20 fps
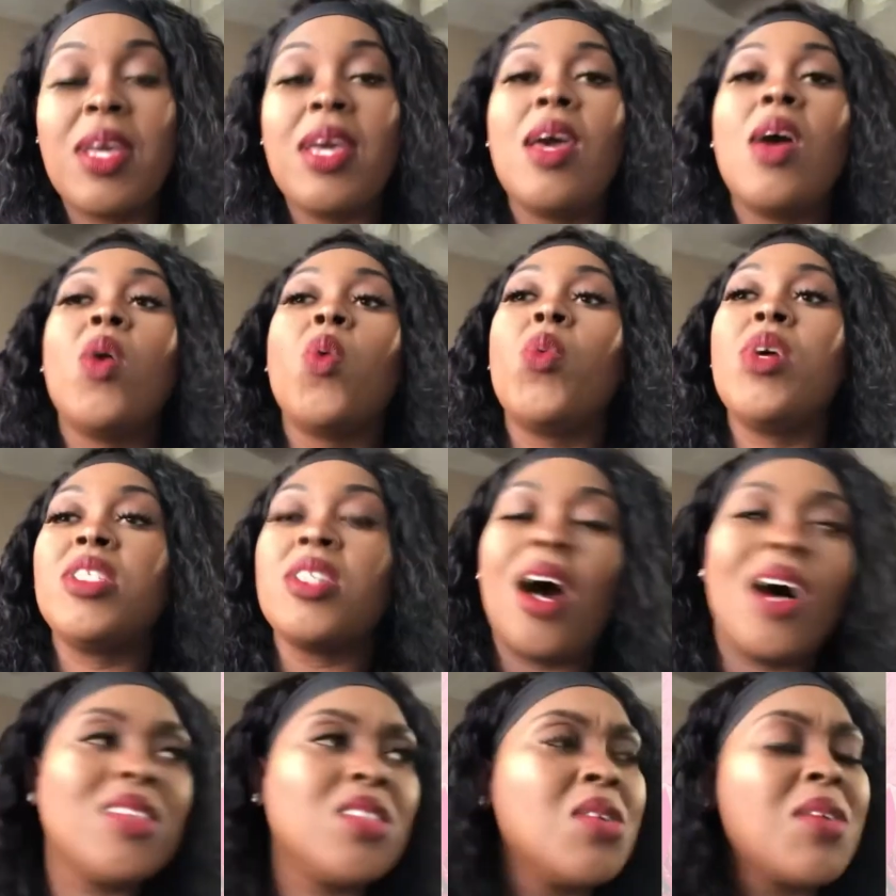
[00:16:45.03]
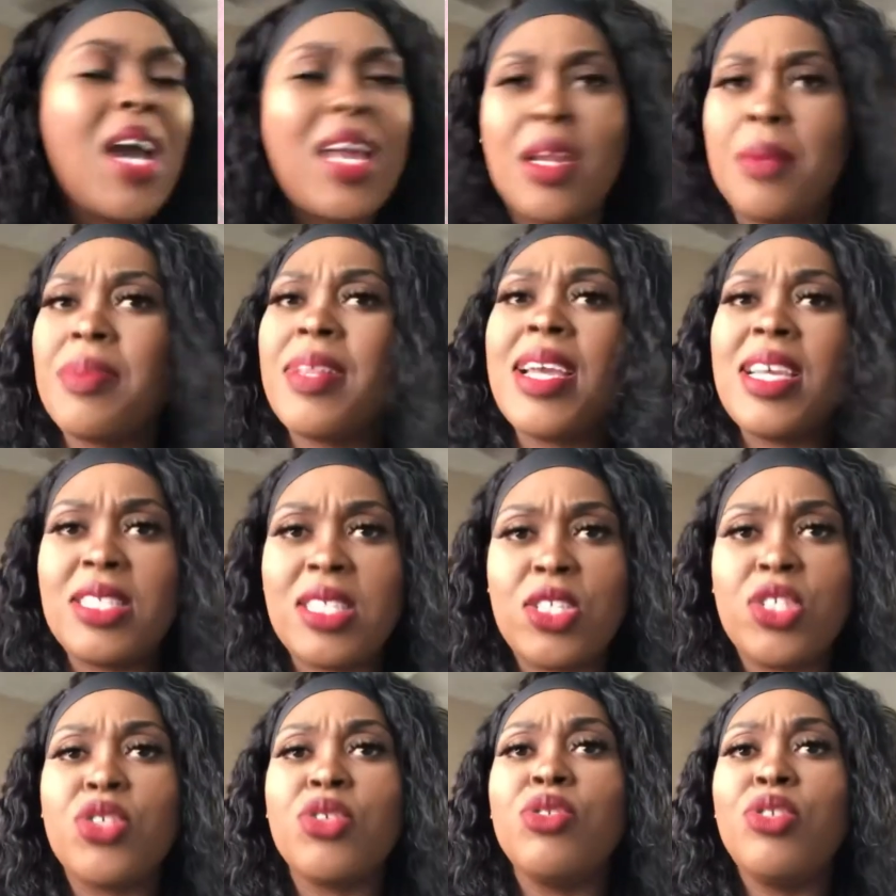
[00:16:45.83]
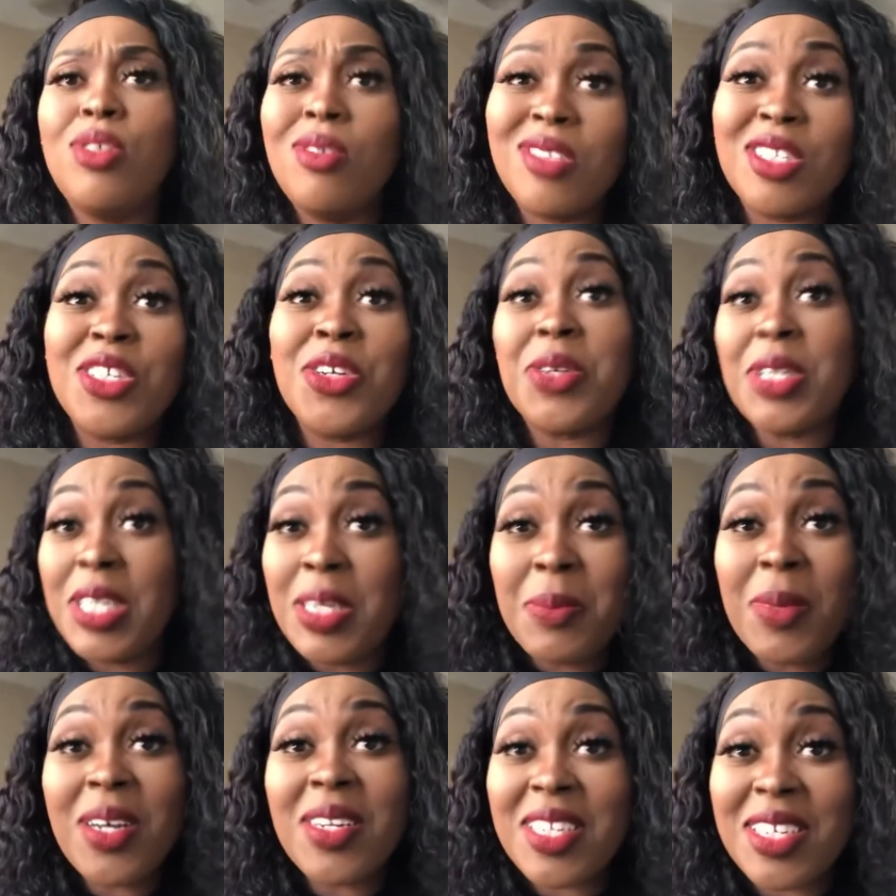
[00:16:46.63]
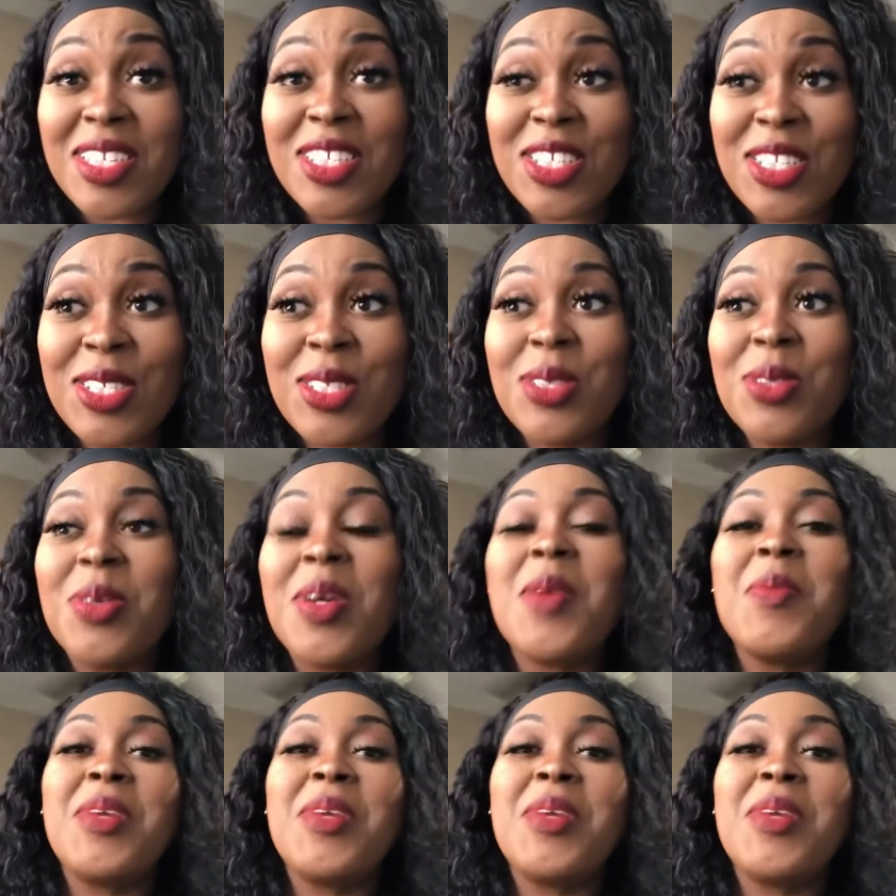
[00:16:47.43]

which also kind of plays into using your email list too,